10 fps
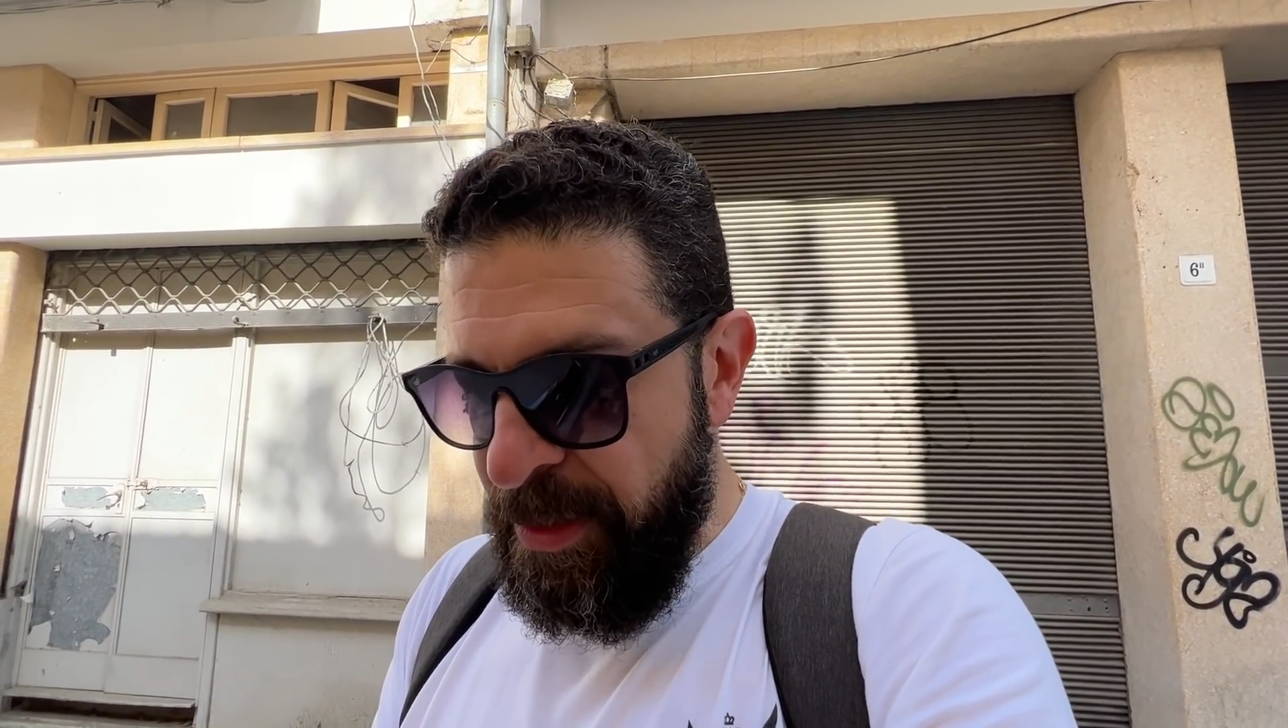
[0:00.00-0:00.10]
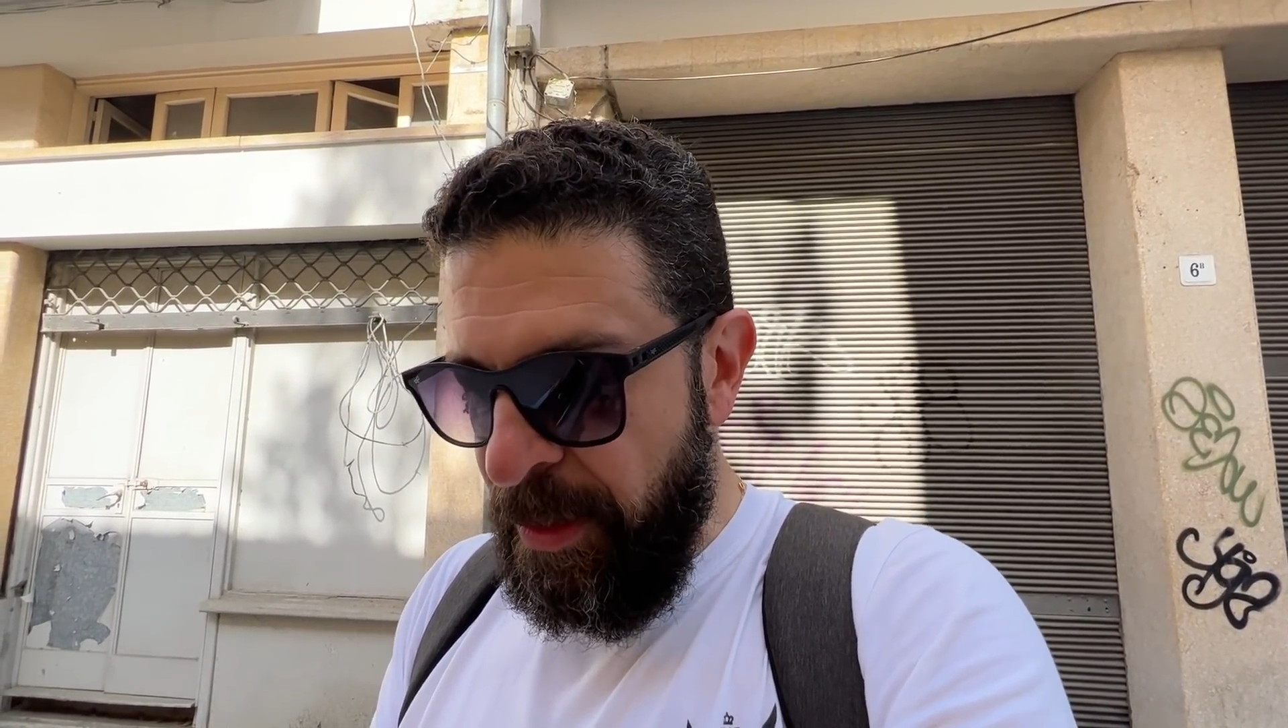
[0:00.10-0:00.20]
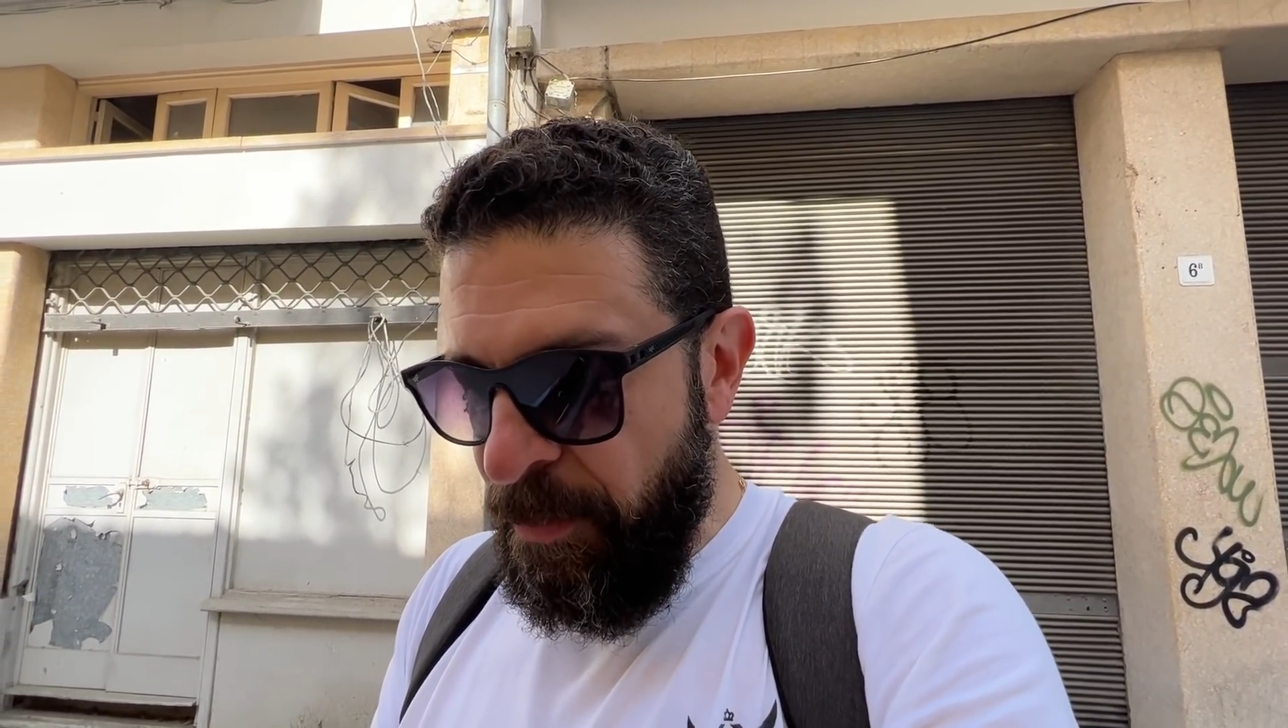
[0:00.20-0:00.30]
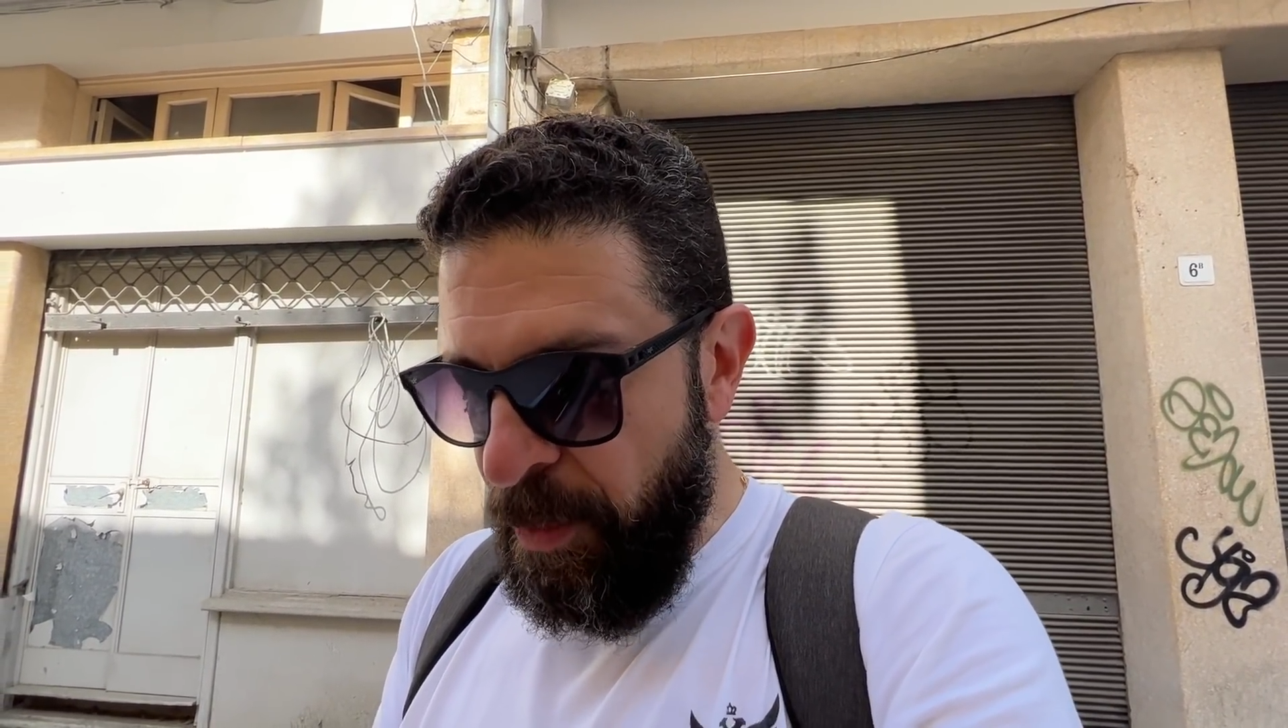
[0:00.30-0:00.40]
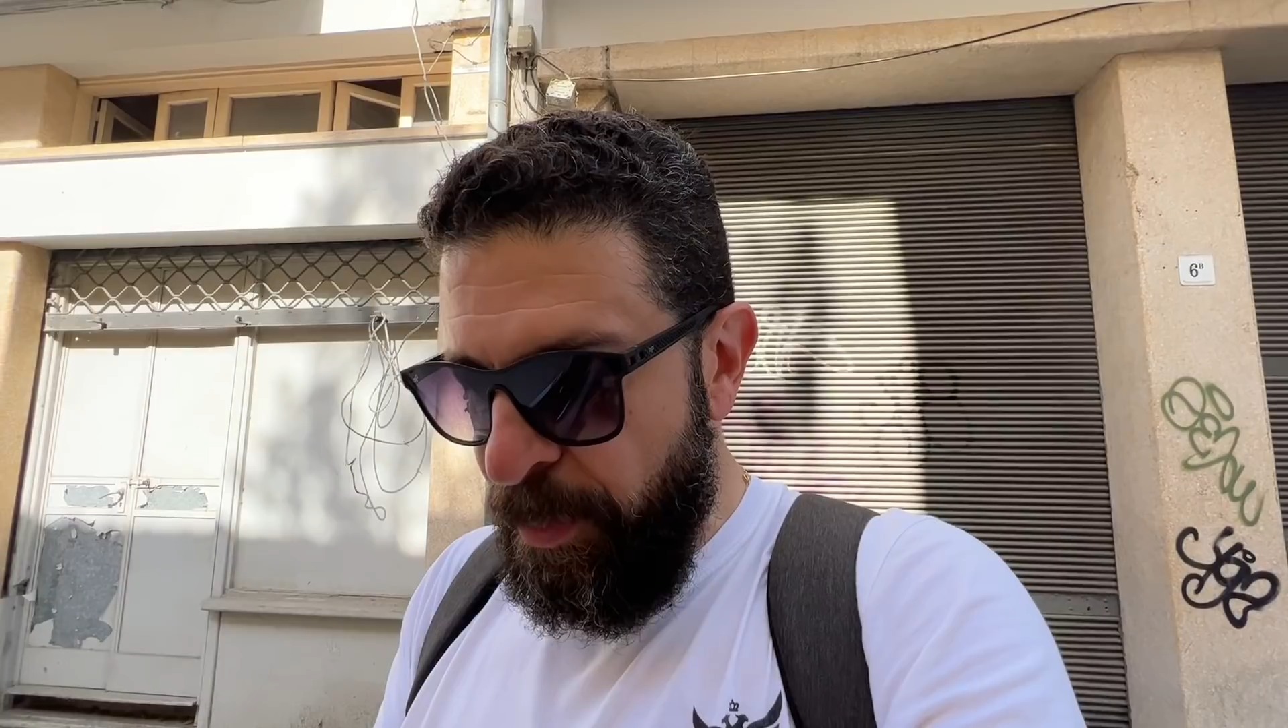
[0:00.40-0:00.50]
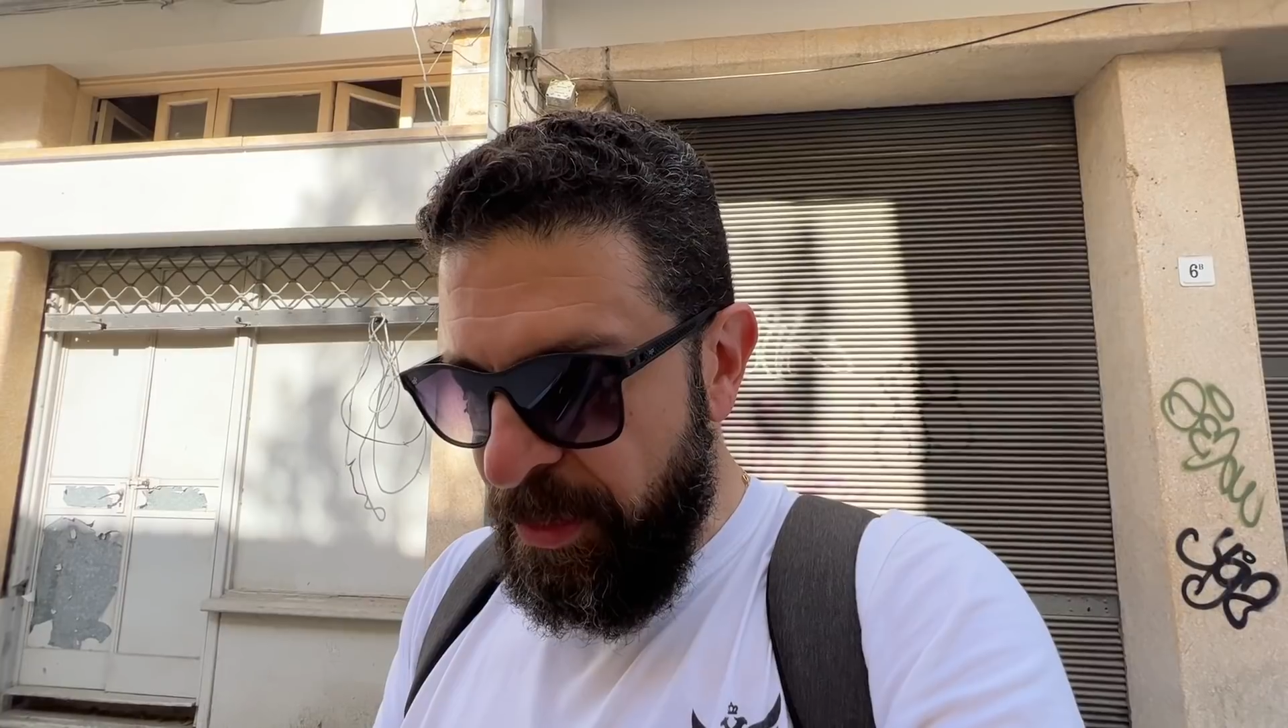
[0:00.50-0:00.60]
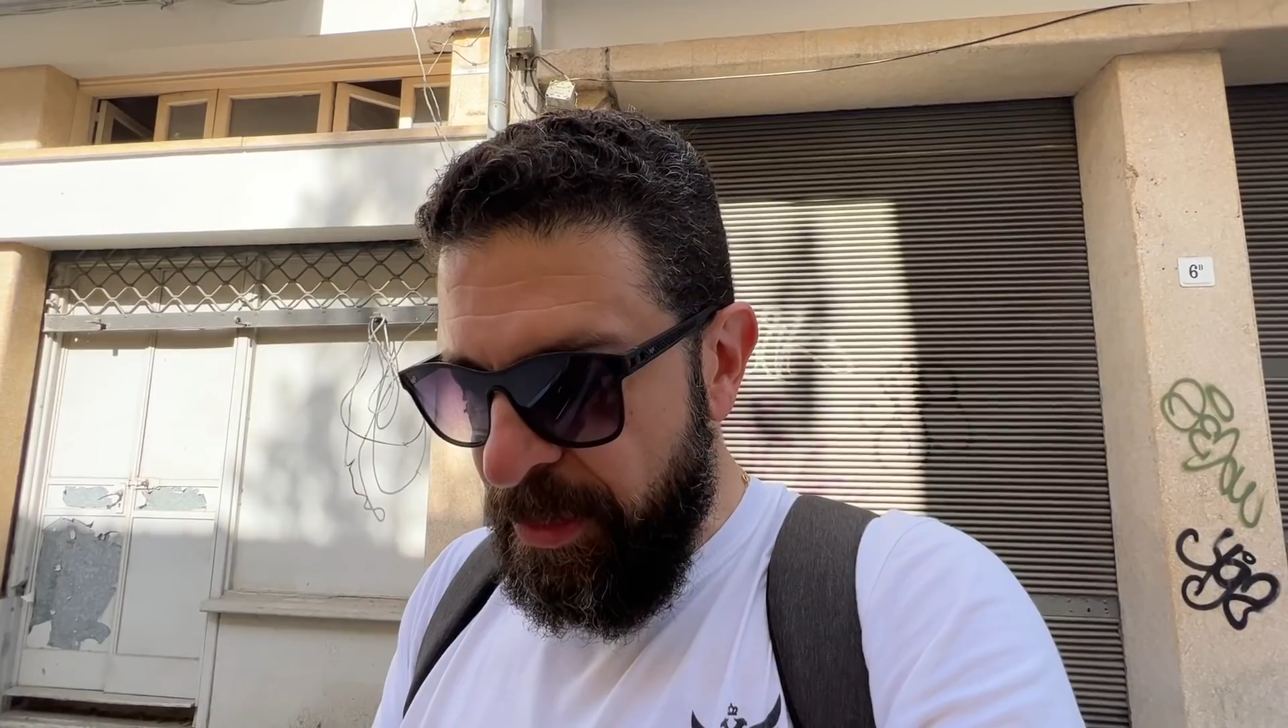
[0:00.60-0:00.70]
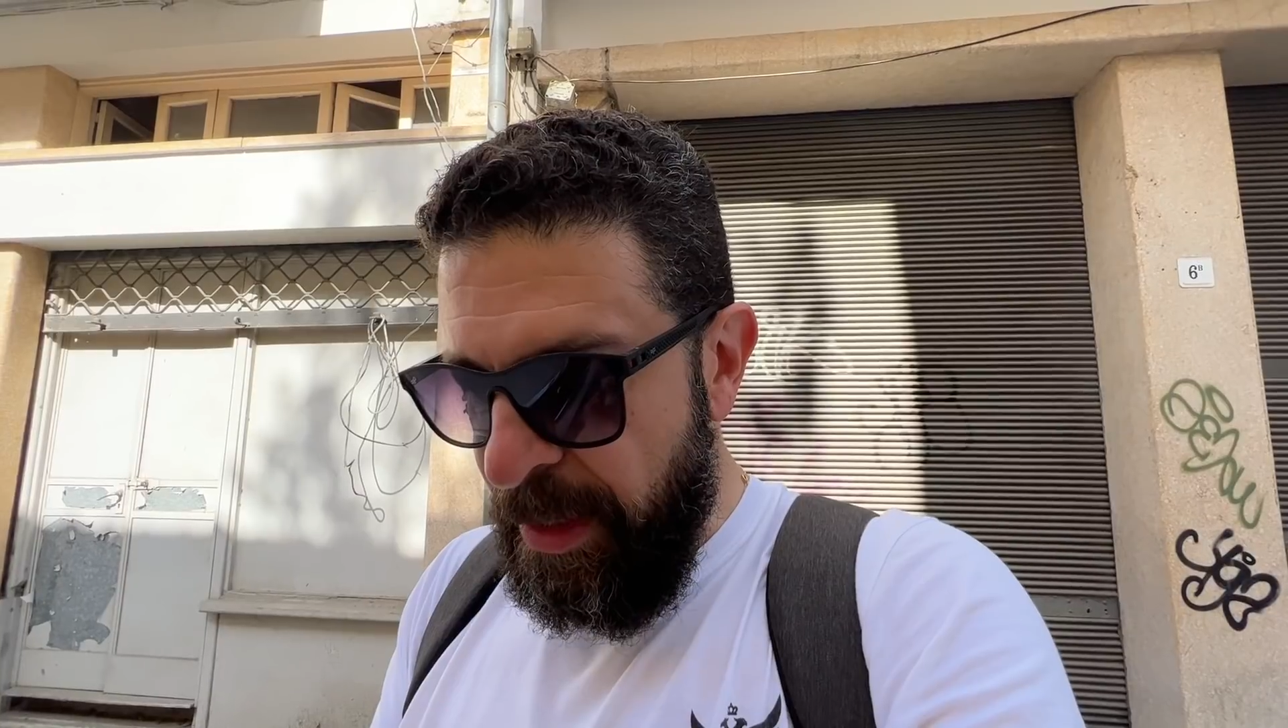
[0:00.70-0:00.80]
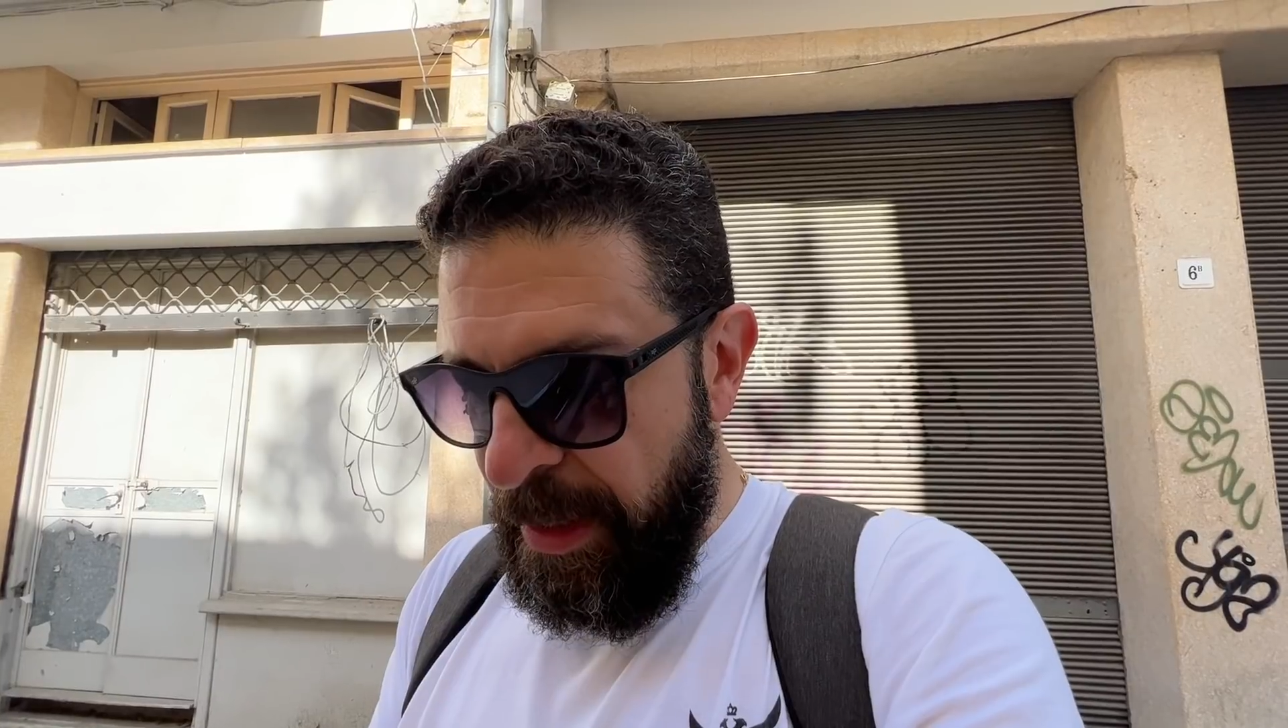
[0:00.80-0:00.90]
in rubles